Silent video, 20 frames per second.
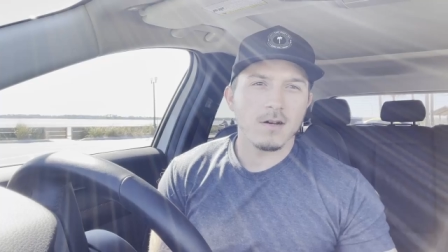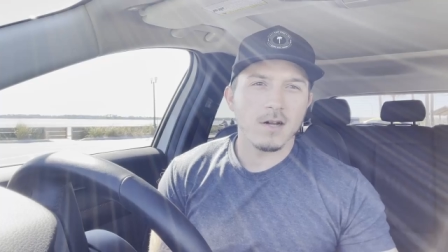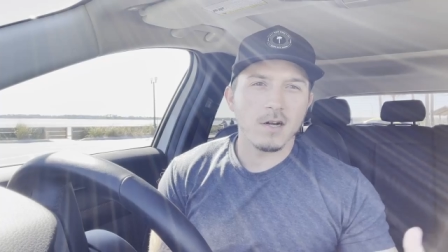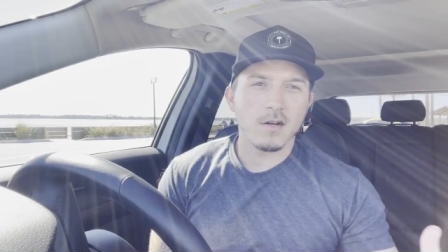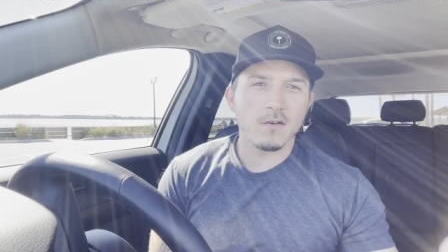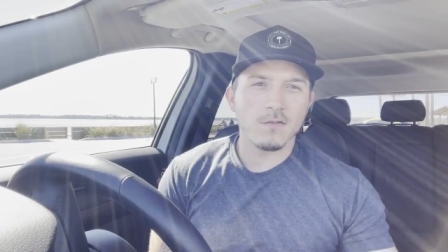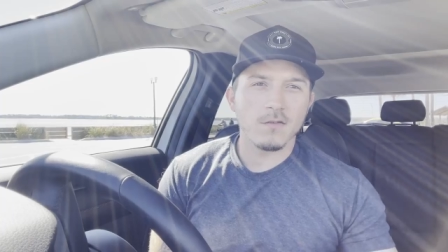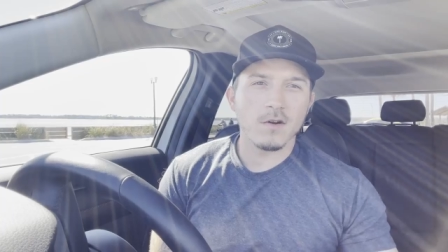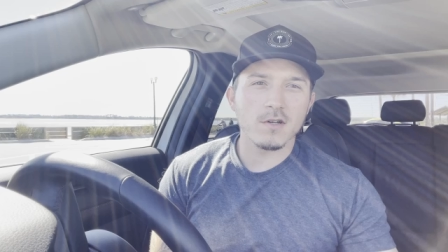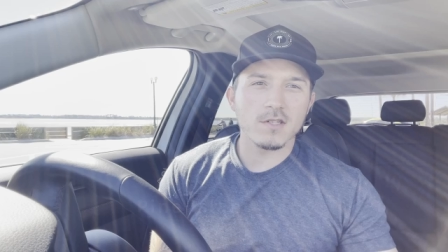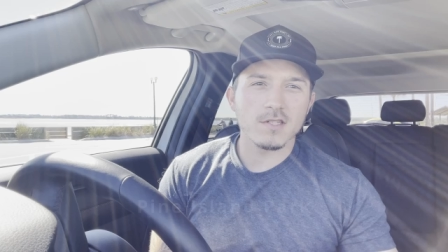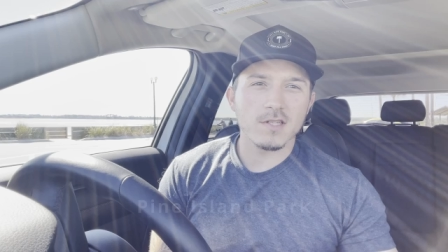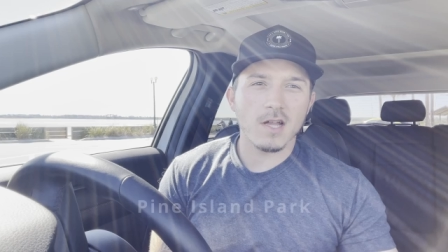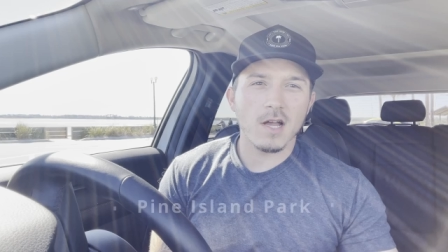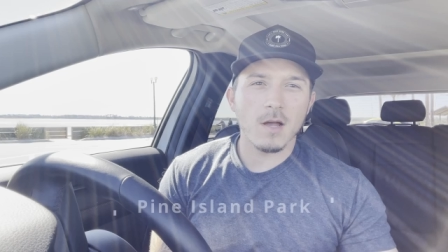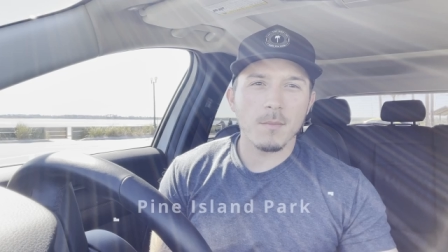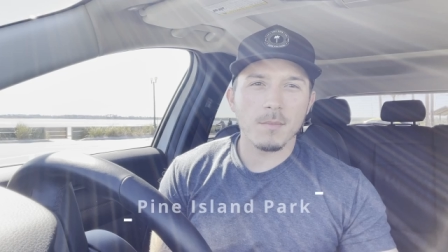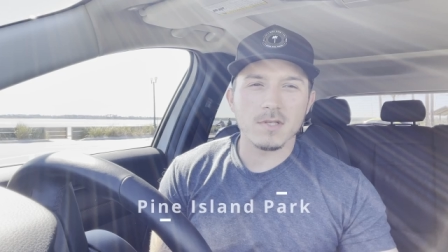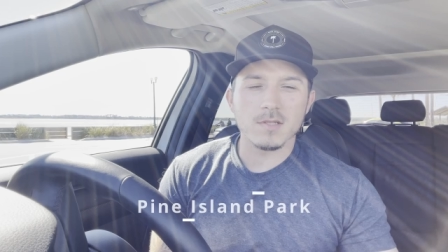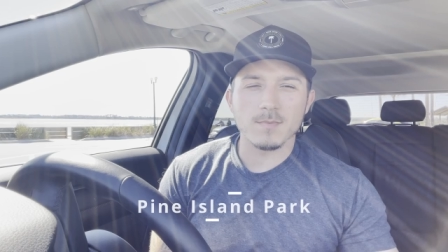our first
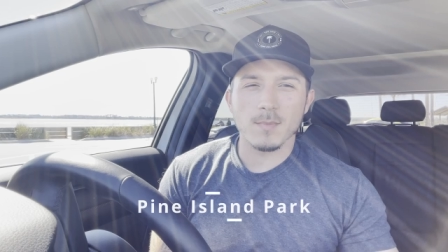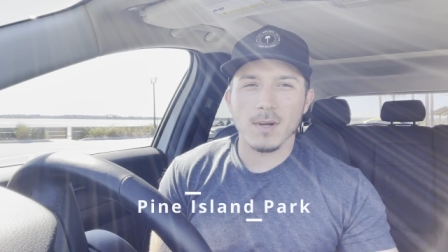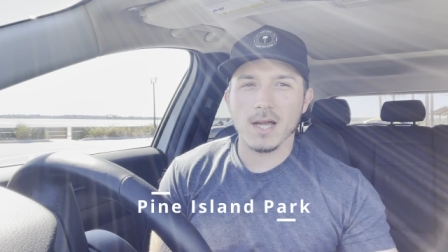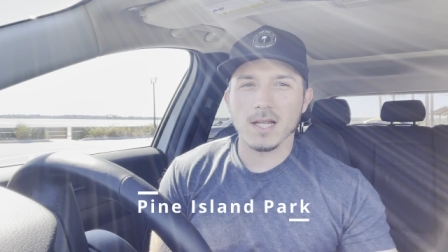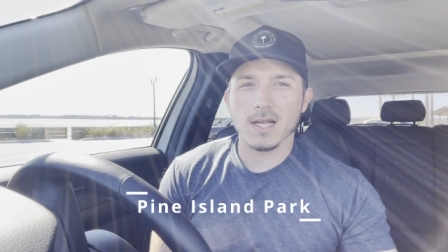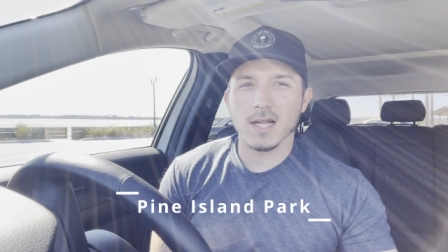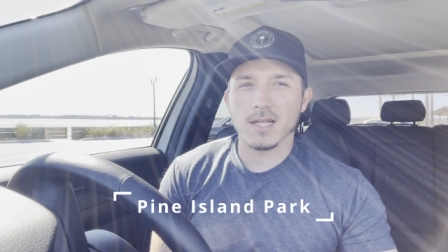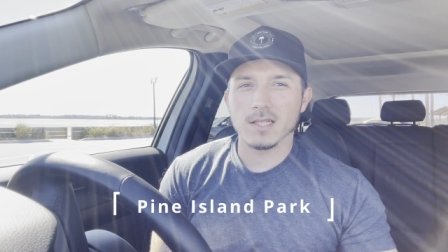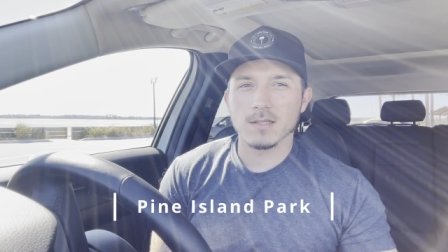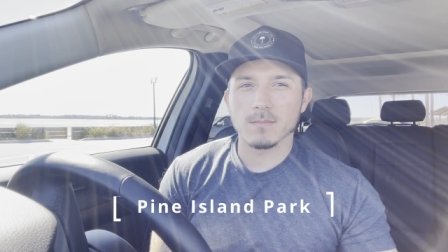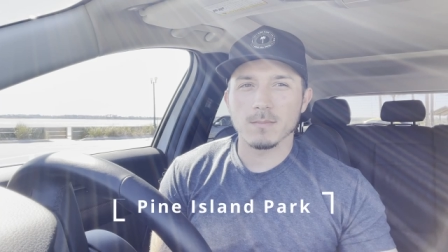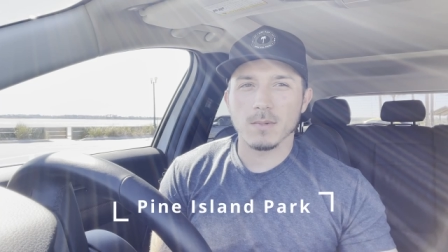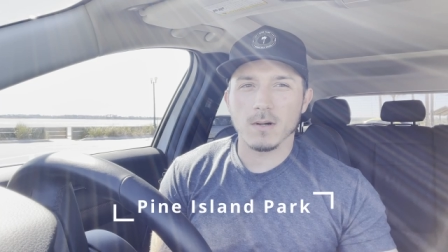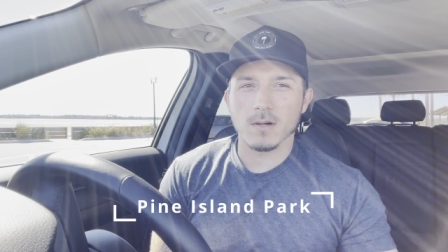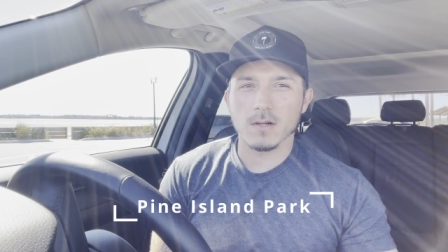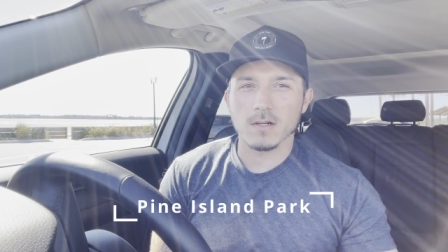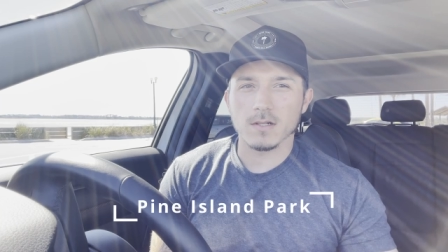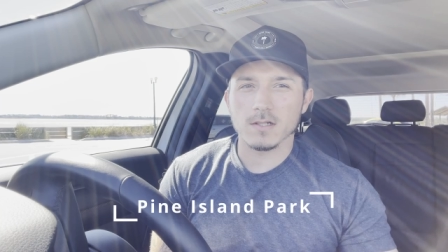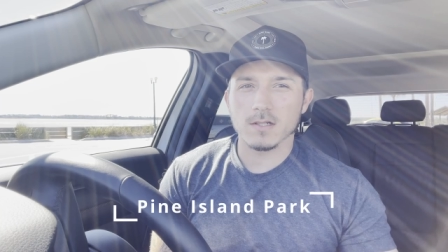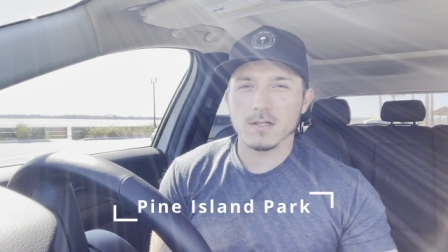stop is Pine Island
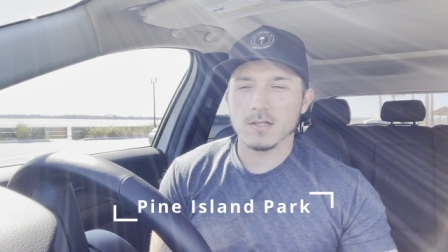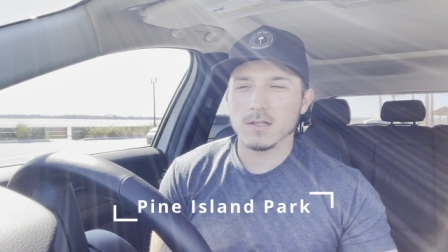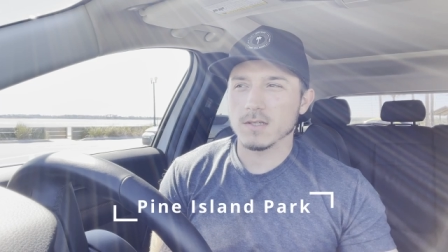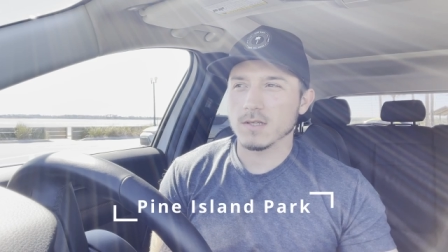Park.